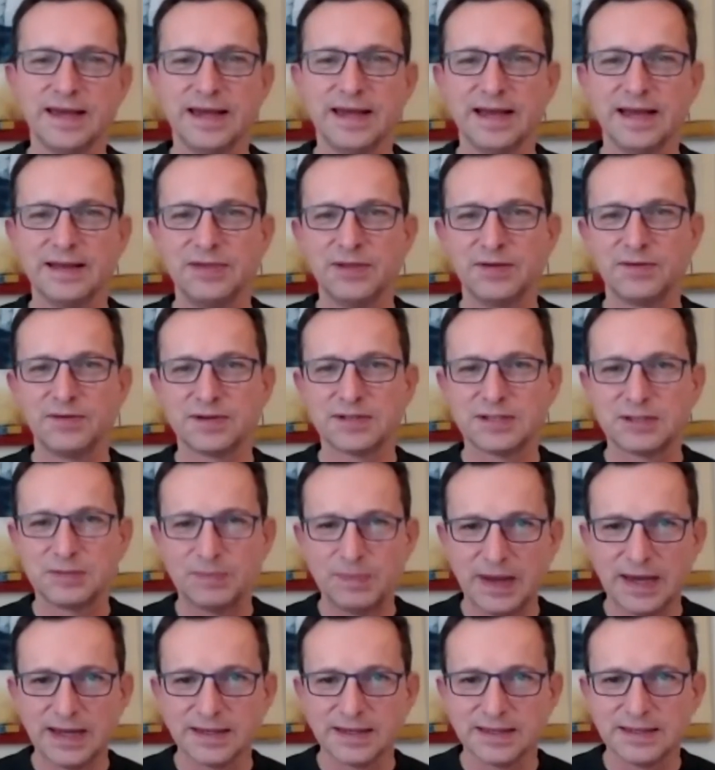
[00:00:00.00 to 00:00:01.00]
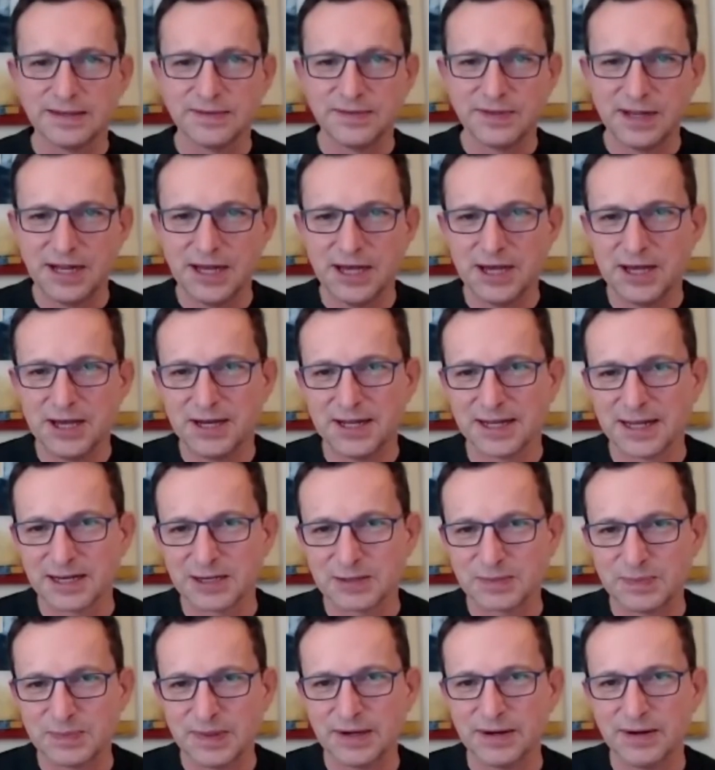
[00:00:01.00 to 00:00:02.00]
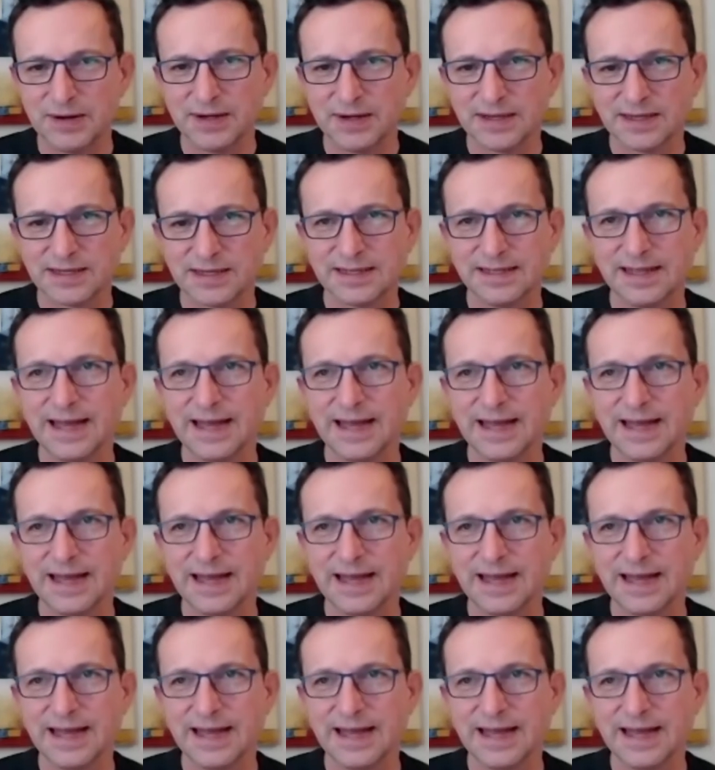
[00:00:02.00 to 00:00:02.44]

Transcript: And the respect of the learning experience